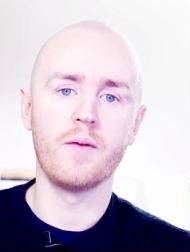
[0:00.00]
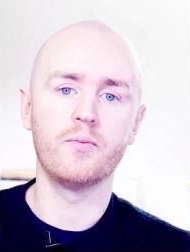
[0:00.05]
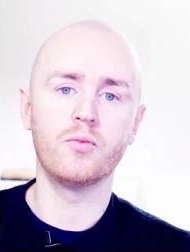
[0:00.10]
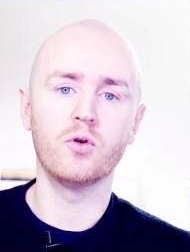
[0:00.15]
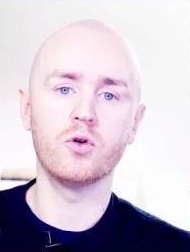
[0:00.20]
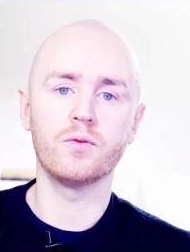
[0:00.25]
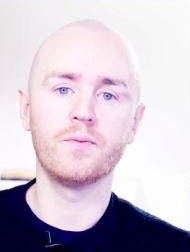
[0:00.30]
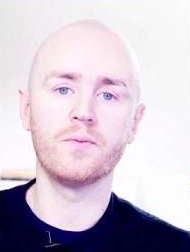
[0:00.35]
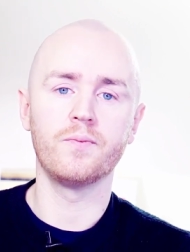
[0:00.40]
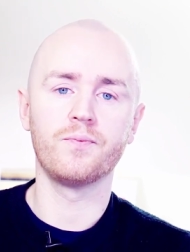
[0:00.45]

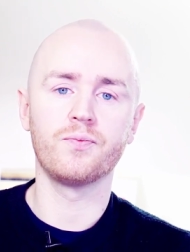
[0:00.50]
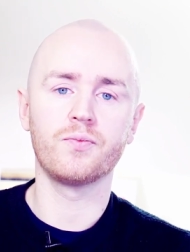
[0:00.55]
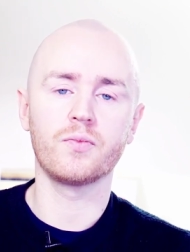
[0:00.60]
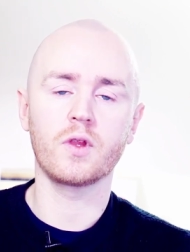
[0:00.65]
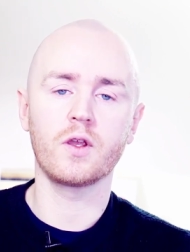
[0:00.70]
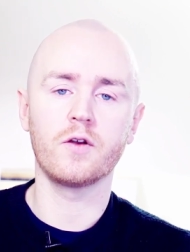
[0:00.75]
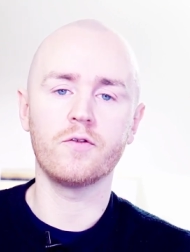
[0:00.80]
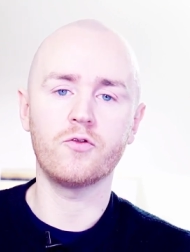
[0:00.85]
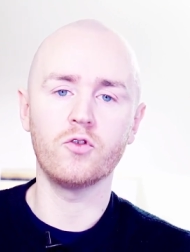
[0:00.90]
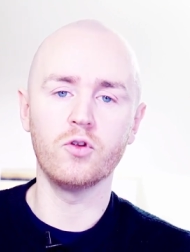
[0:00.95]
But
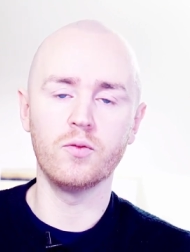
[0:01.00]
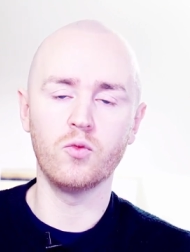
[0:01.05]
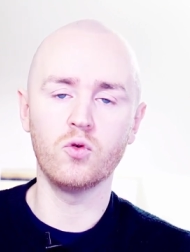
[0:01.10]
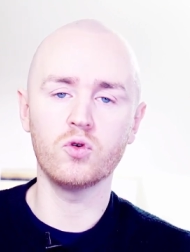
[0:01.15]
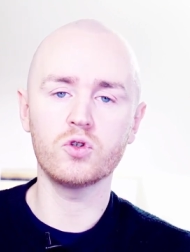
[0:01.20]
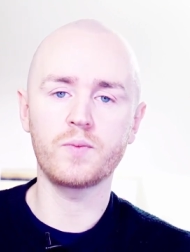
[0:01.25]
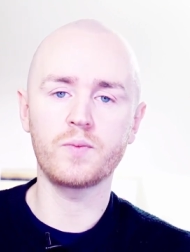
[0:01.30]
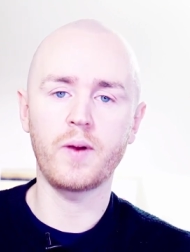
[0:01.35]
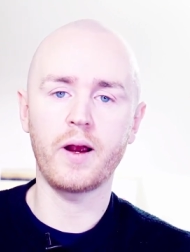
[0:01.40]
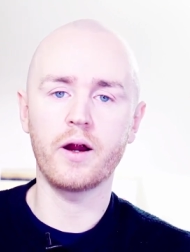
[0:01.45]
for the
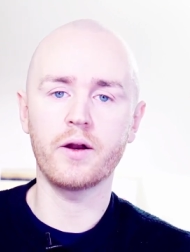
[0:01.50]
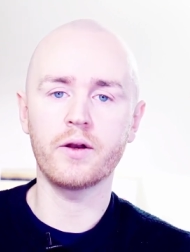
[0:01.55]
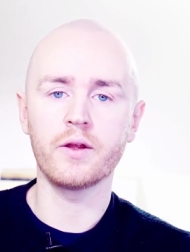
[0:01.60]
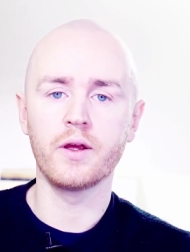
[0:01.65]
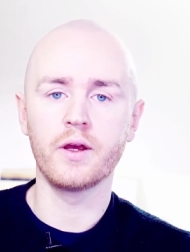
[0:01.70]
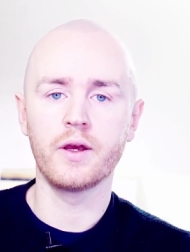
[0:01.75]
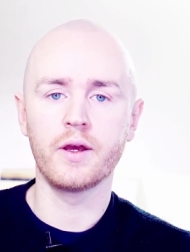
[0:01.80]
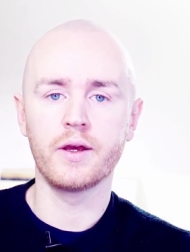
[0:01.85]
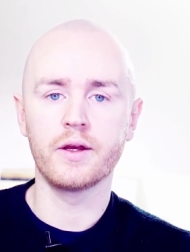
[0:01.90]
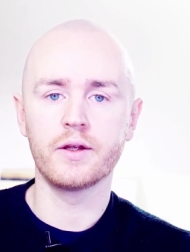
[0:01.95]
most part,
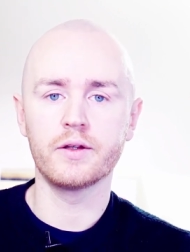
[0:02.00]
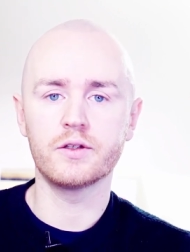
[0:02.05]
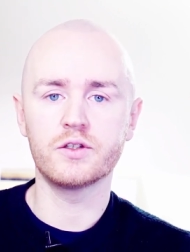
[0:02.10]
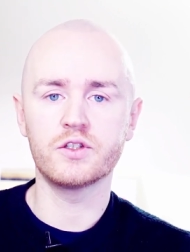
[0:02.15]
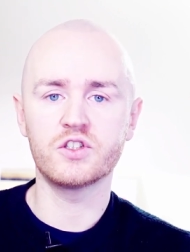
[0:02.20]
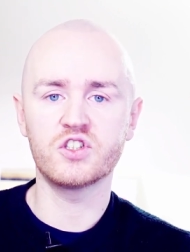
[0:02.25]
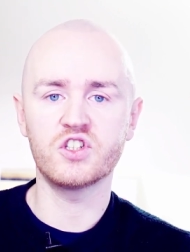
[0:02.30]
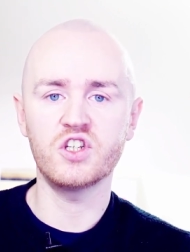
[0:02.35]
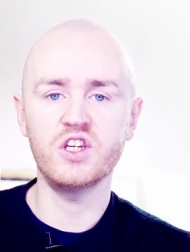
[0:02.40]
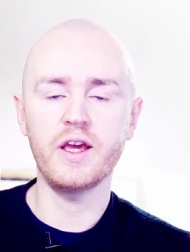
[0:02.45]

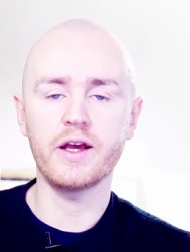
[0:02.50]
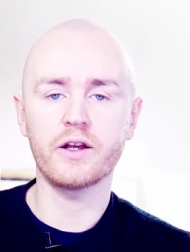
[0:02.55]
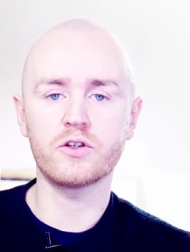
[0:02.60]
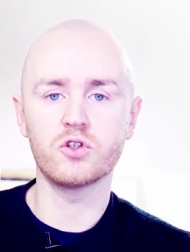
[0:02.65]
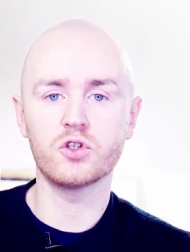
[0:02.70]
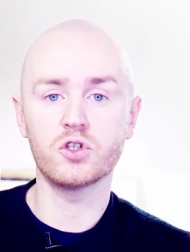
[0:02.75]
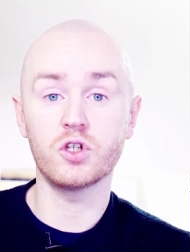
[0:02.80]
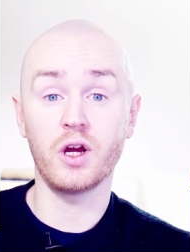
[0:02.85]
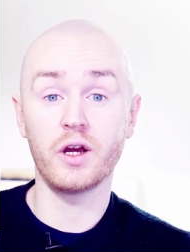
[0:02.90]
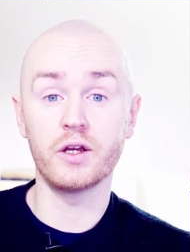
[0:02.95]
see
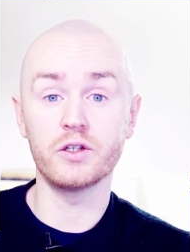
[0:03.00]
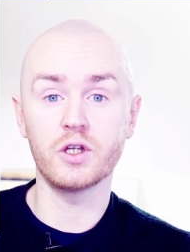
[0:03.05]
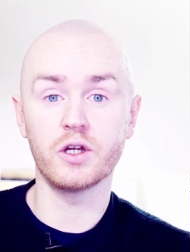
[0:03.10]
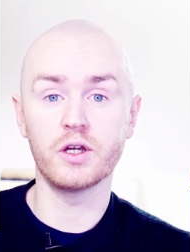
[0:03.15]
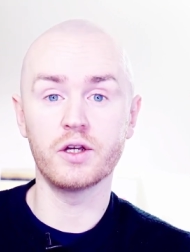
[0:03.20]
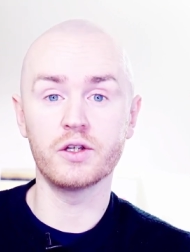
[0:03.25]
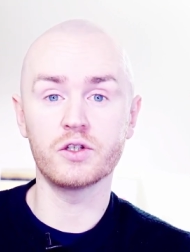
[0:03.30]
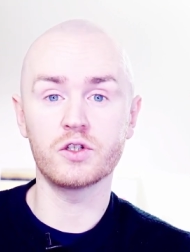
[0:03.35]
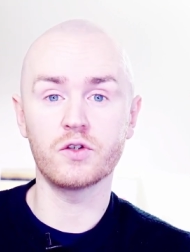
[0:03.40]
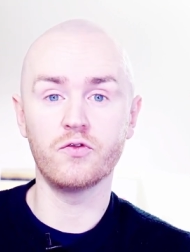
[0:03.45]
exercise
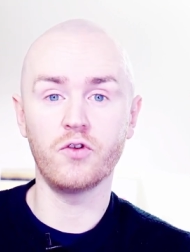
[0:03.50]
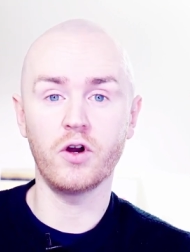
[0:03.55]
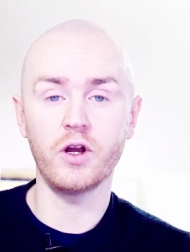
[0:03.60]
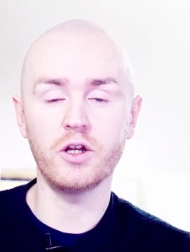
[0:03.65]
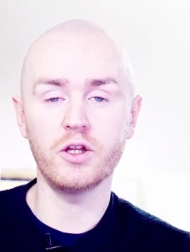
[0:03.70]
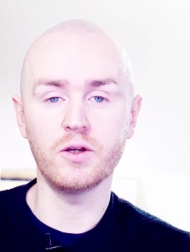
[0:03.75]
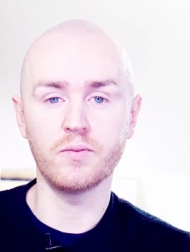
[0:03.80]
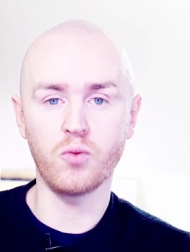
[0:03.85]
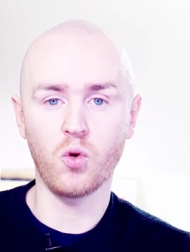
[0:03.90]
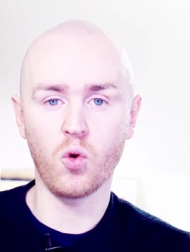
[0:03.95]
as
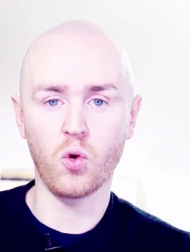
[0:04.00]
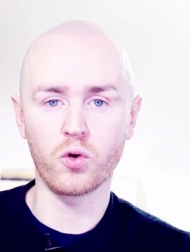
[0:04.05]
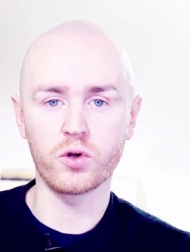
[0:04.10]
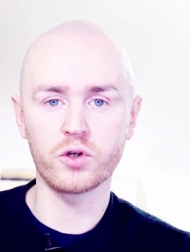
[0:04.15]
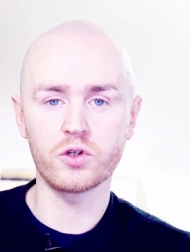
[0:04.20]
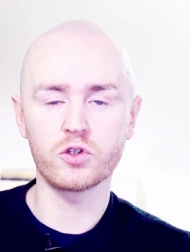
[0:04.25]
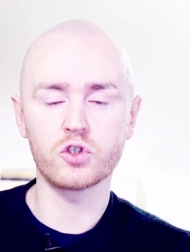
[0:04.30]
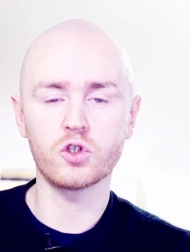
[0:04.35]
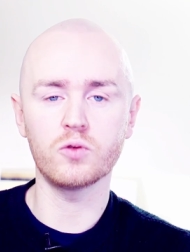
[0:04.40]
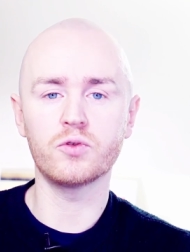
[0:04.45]
vitally
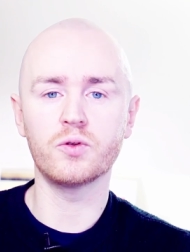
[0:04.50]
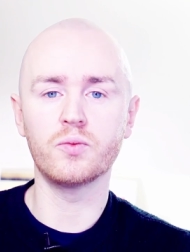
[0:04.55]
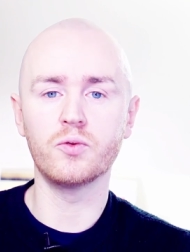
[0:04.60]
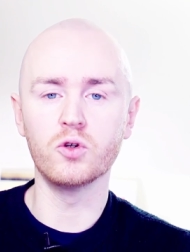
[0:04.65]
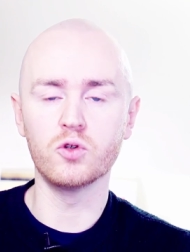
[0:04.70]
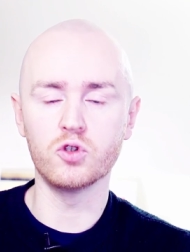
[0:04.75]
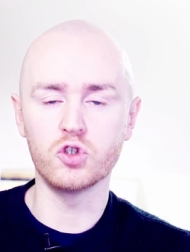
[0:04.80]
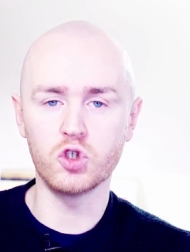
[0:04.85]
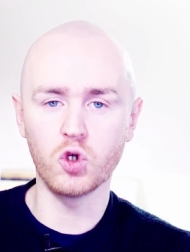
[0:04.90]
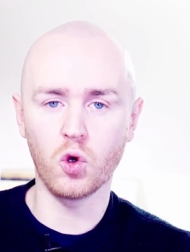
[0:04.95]
important, something
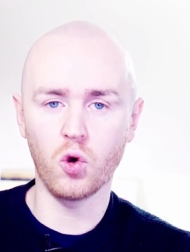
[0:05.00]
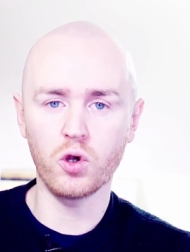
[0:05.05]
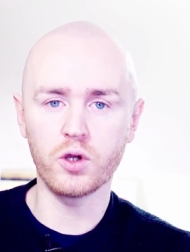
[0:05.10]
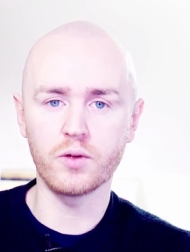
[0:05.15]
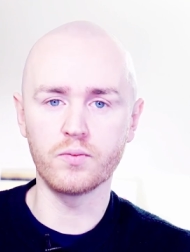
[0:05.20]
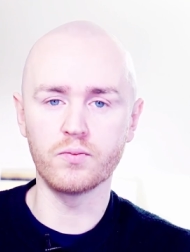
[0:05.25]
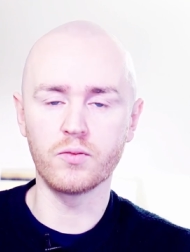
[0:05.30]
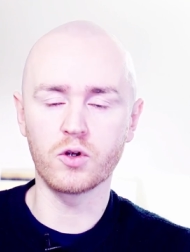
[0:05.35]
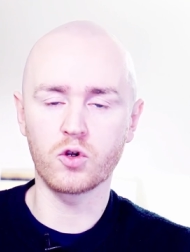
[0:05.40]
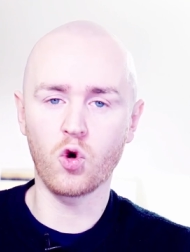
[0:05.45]
to enjoy
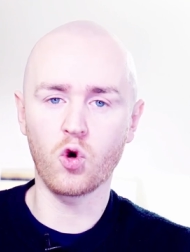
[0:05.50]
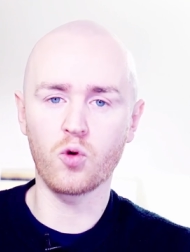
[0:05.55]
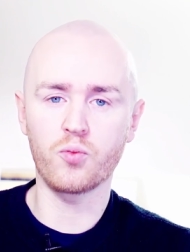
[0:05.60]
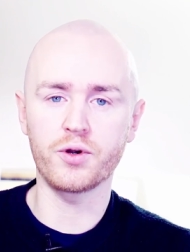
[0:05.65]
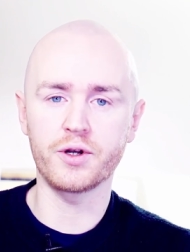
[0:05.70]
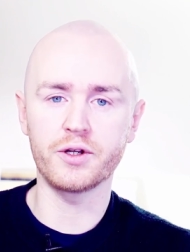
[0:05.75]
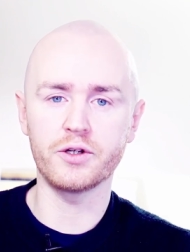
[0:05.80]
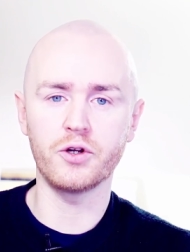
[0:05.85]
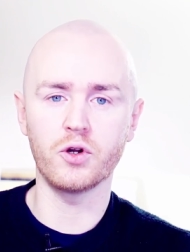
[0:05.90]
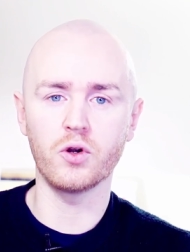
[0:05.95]
and
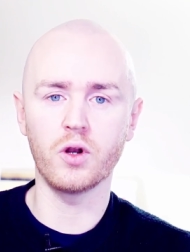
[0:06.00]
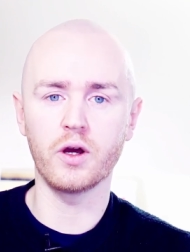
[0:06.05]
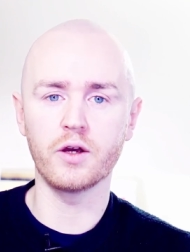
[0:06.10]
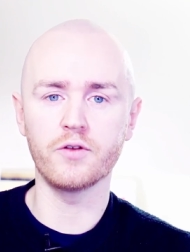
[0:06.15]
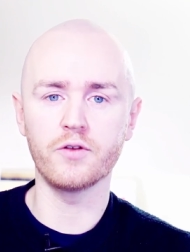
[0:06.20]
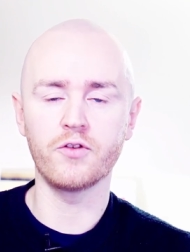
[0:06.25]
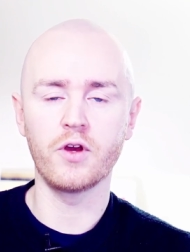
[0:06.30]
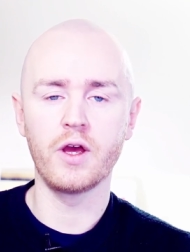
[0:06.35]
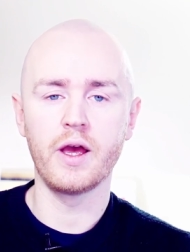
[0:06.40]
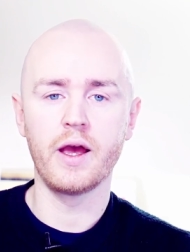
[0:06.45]
incorporate into your
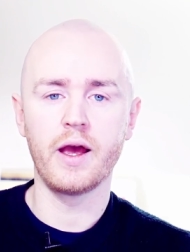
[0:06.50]
life